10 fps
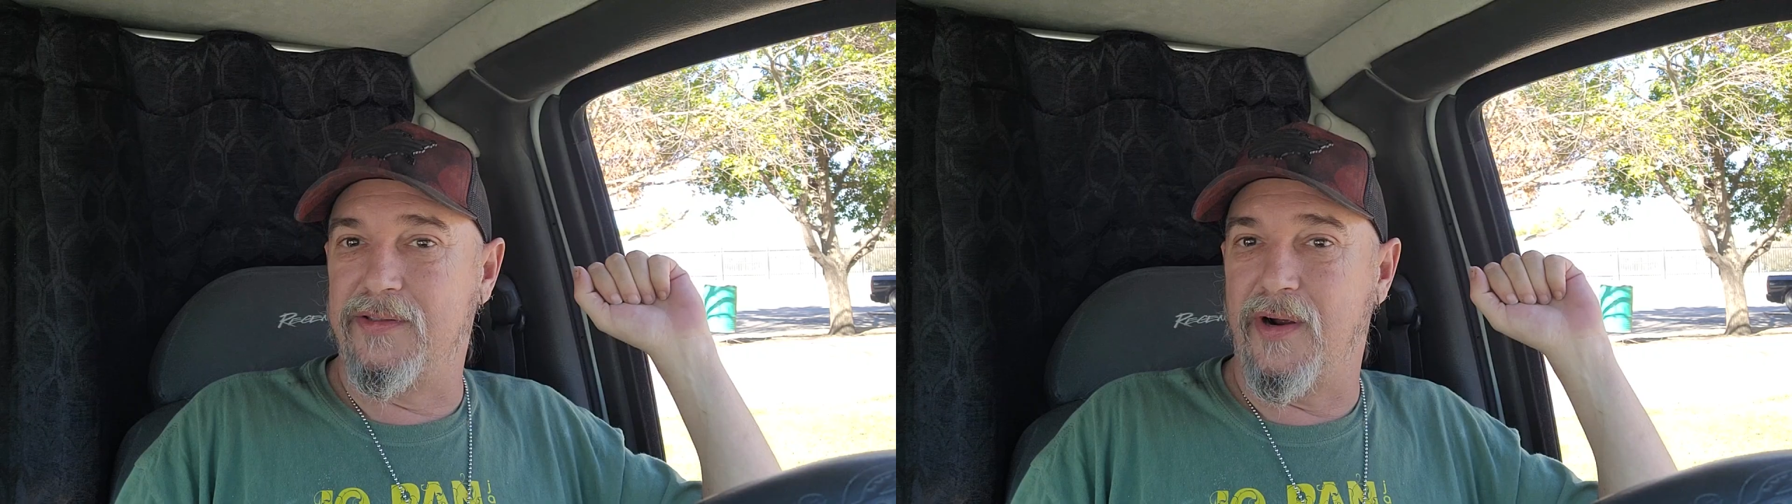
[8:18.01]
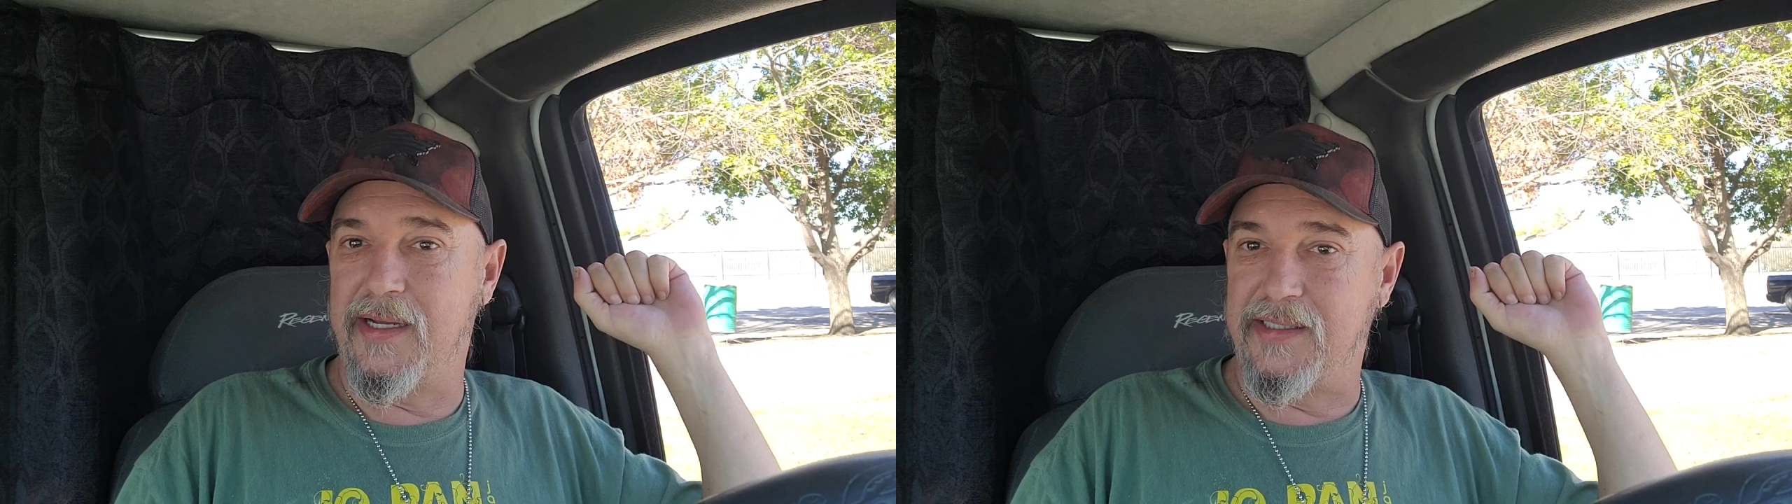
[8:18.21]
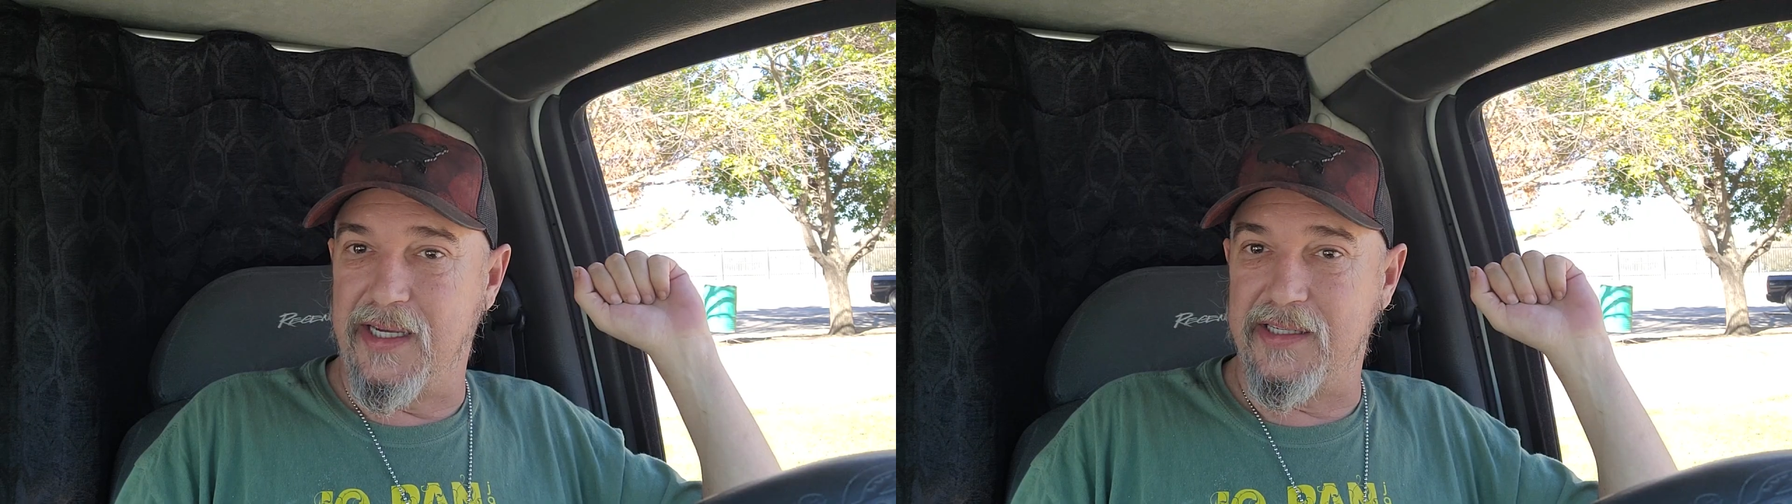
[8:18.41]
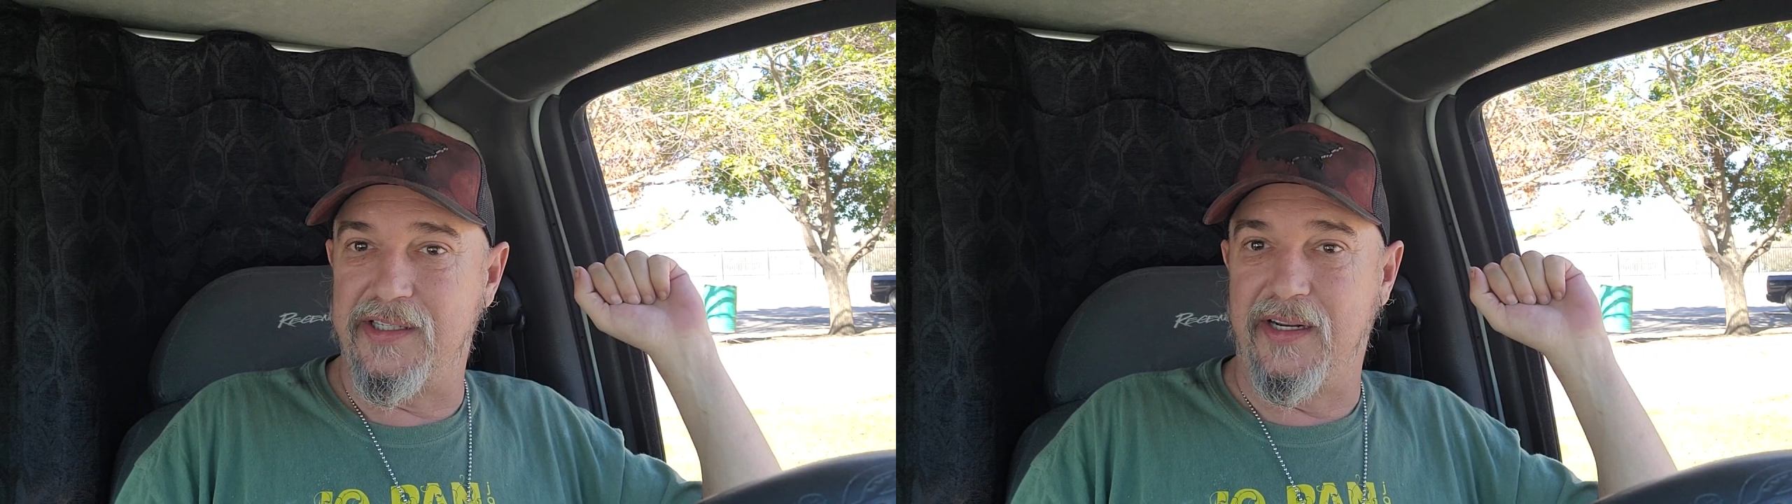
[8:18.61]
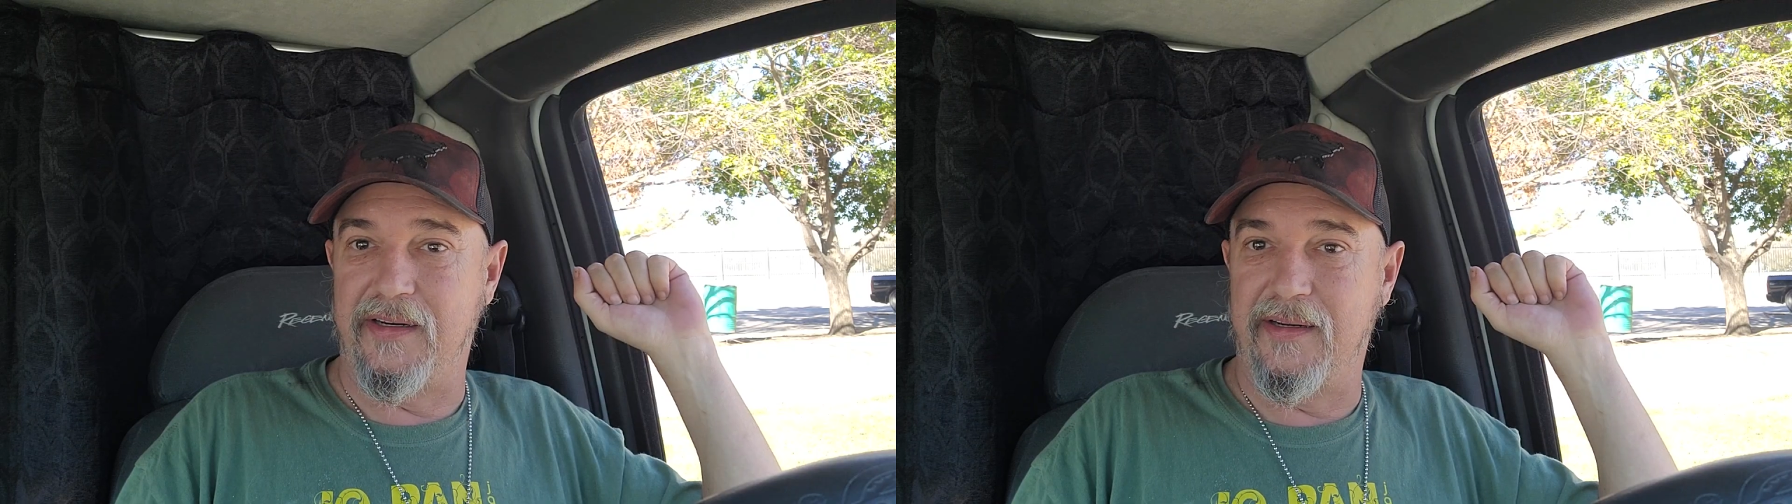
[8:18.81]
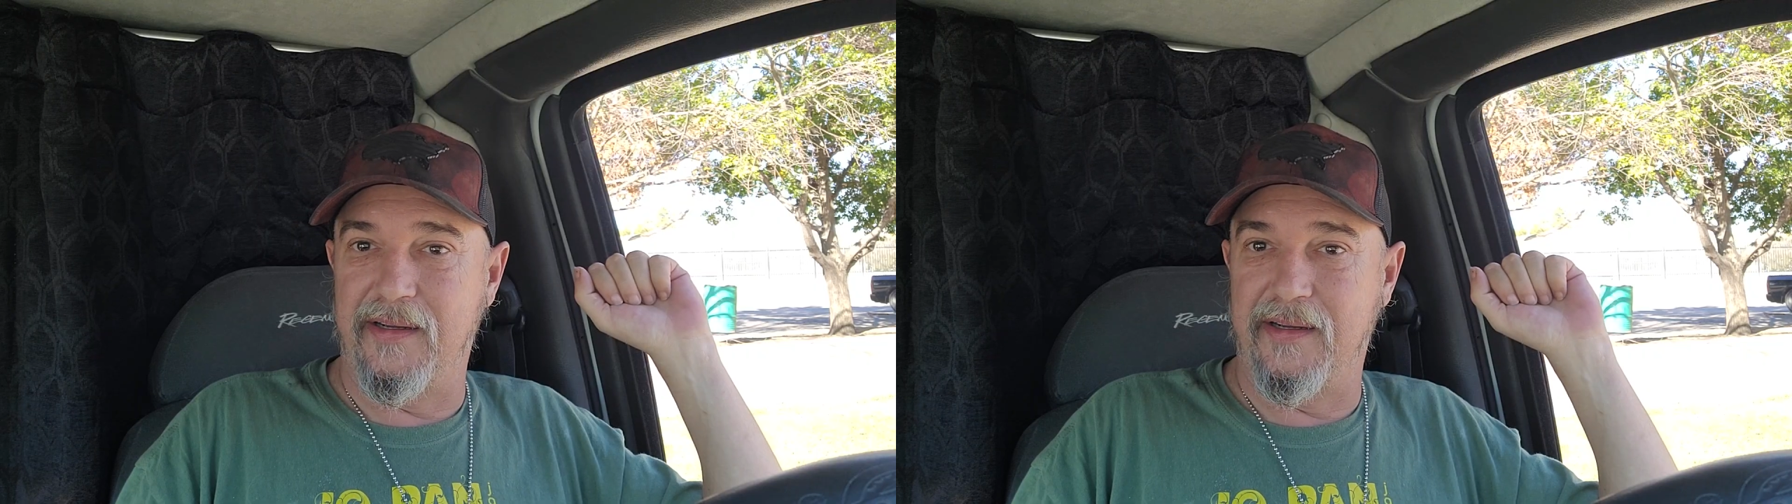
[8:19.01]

transition,